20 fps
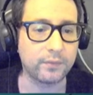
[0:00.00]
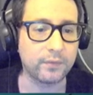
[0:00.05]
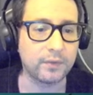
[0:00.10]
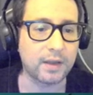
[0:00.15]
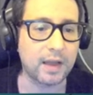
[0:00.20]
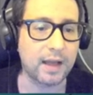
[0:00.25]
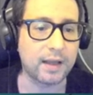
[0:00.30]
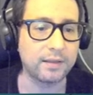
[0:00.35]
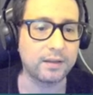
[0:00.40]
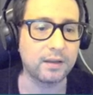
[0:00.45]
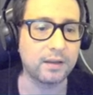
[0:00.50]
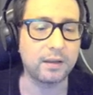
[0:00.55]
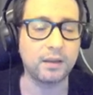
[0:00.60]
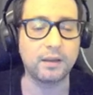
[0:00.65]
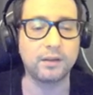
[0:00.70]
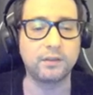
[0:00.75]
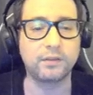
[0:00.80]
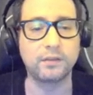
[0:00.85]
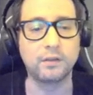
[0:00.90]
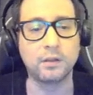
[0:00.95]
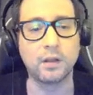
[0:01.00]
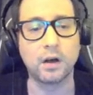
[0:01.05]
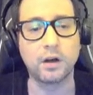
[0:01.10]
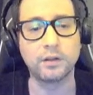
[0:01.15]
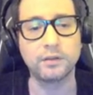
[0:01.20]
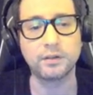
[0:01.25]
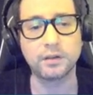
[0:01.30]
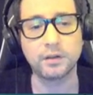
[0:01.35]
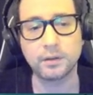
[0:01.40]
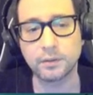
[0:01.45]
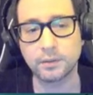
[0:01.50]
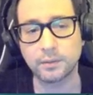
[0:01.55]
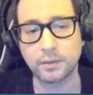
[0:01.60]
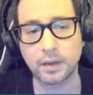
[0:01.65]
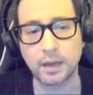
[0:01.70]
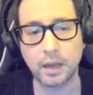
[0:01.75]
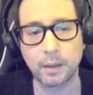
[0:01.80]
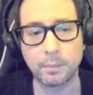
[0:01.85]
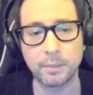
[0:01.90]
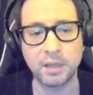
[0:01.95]
that is not
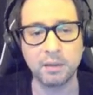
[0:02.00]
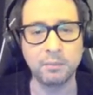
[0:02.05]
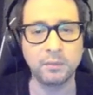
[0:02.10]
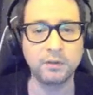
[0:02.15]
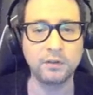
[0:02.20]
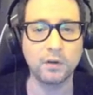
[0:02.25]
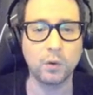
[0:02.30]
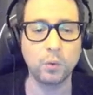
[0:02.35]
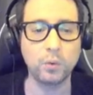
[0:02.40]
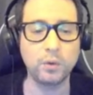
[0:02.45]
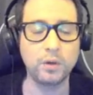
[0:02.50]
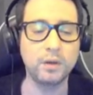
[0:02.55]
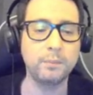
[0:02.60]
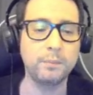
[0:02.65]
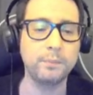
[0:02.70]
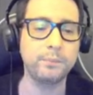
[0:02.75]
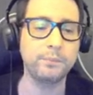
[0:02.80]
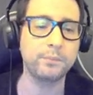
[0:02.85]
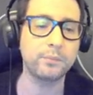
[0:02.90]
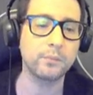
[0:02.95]
a meme token